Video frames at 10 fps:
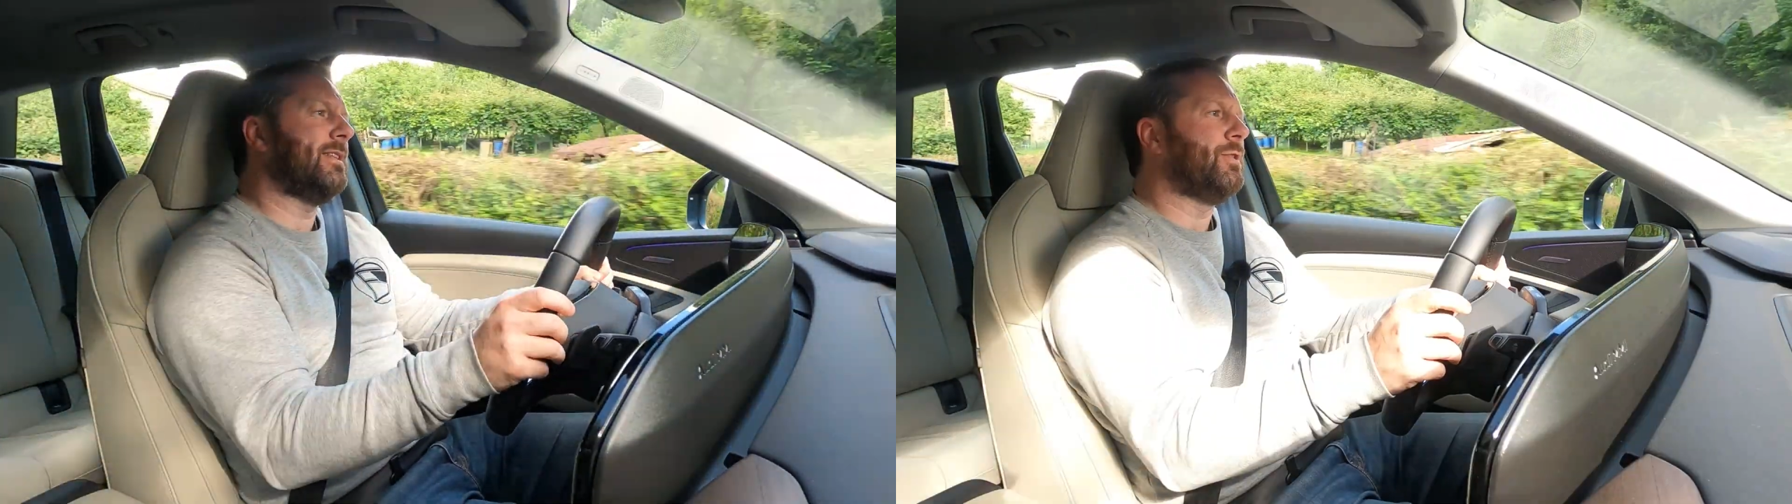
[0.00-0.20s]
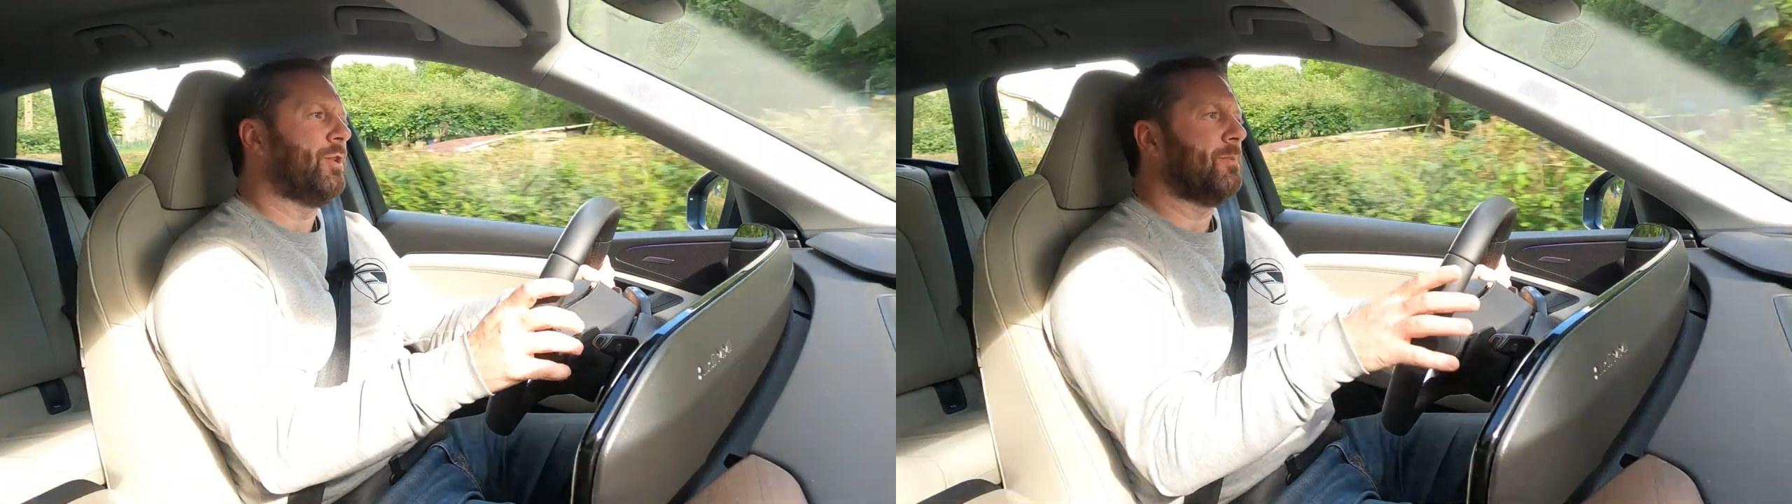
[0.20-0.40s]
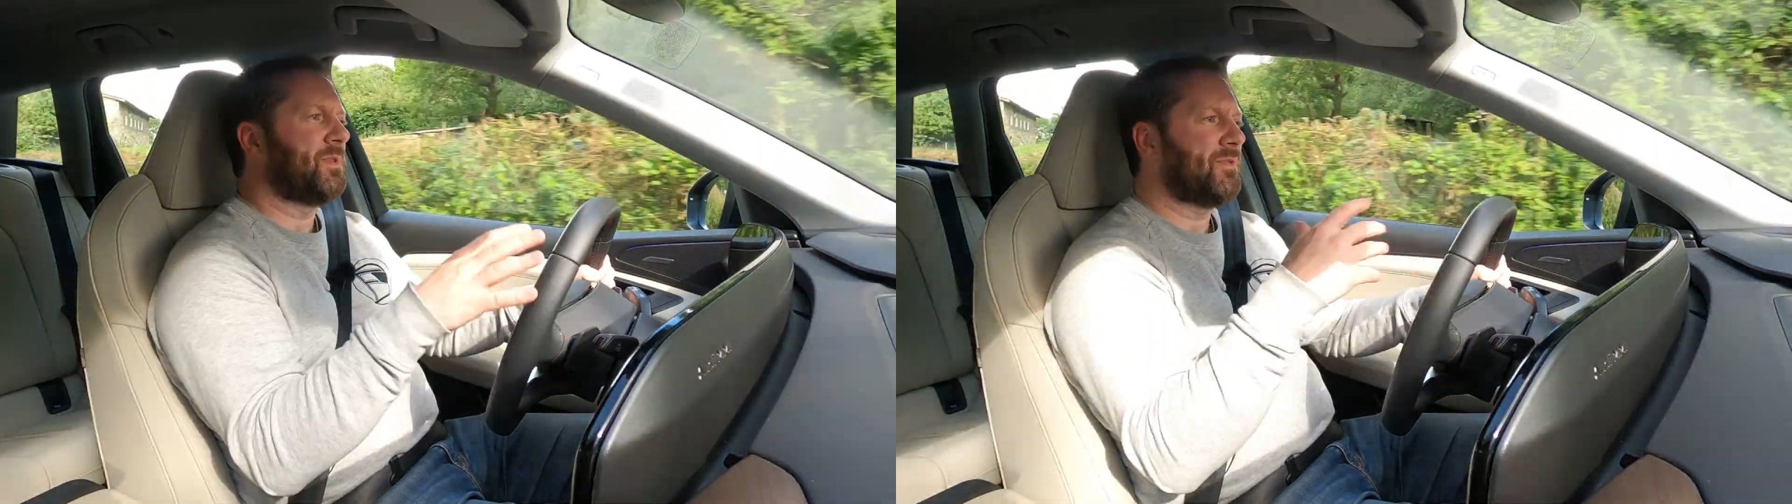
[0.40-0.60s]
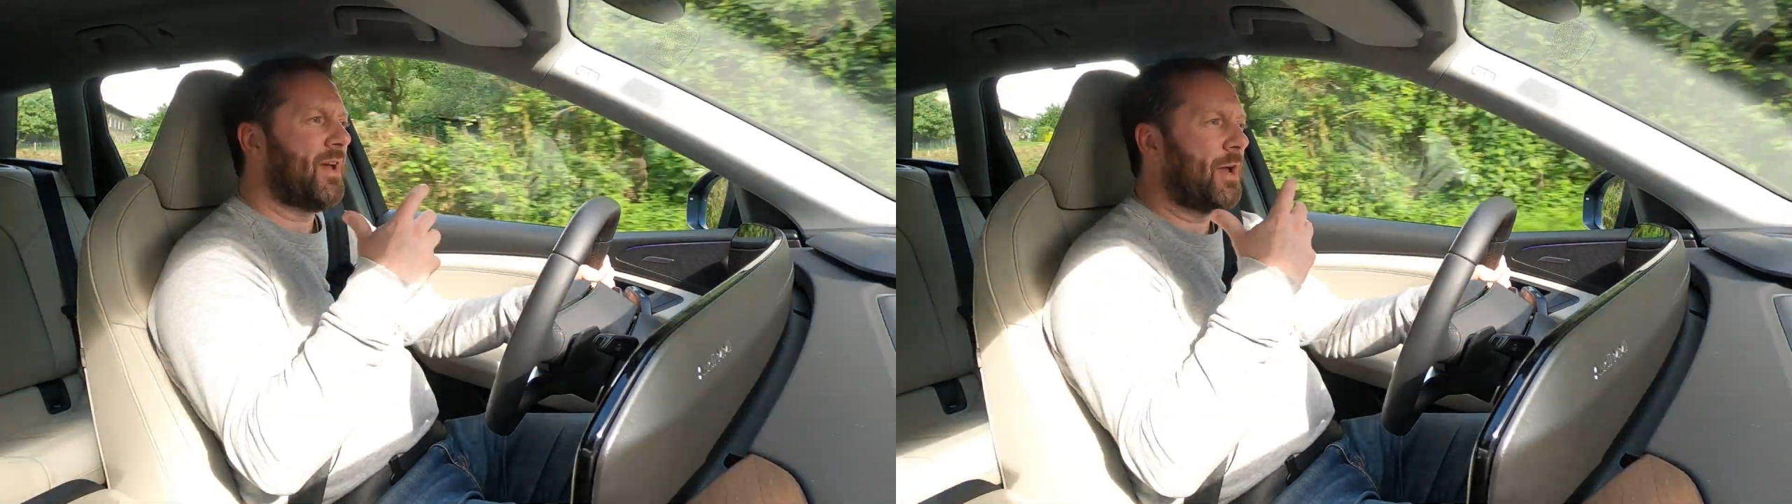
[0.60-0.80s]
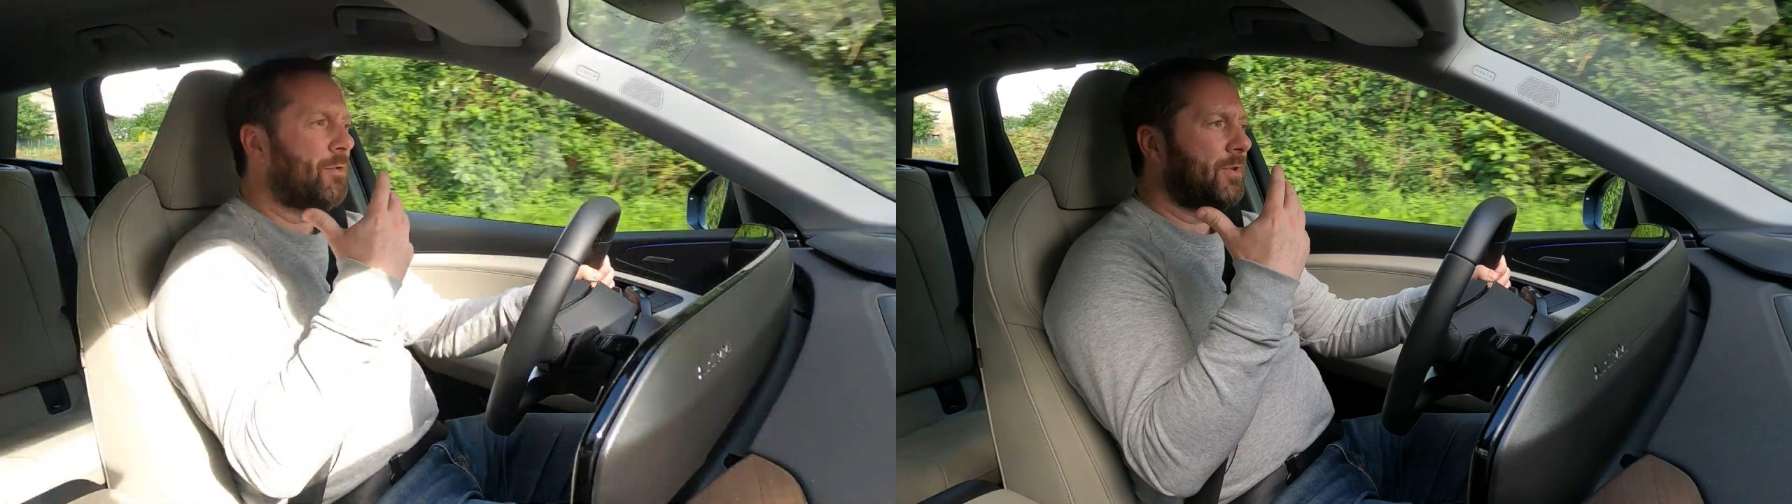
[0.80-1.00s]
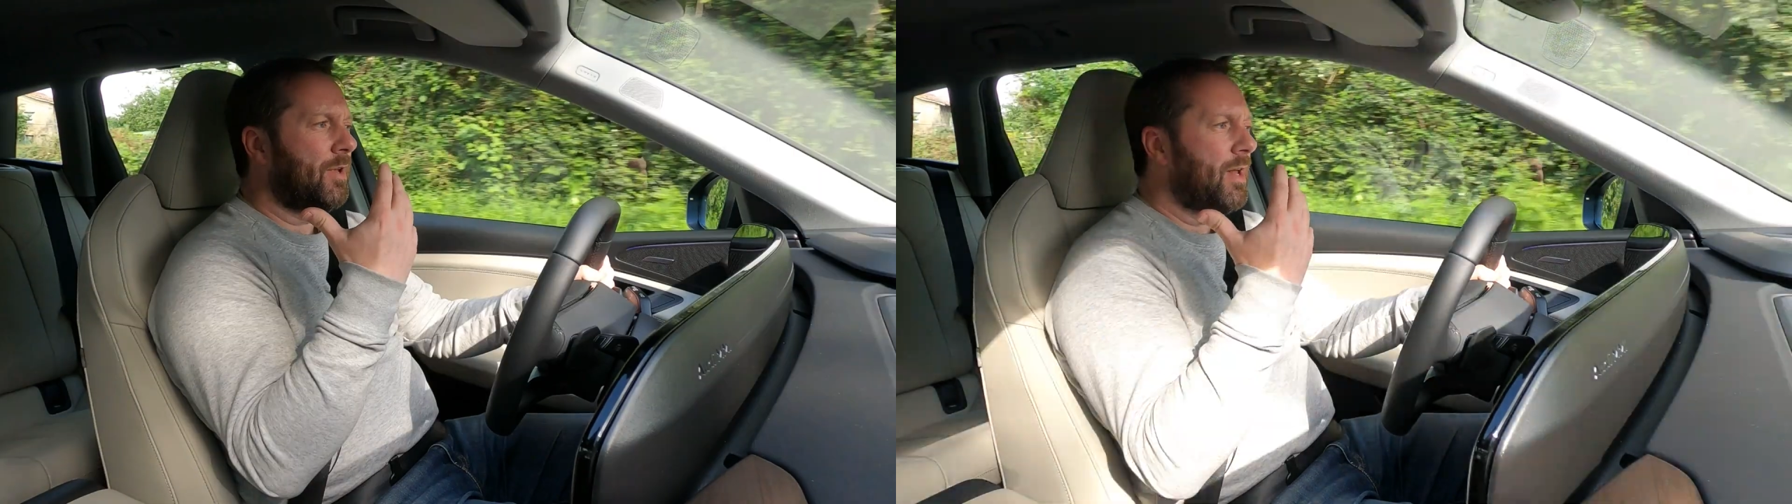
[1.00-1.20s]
in terms of how it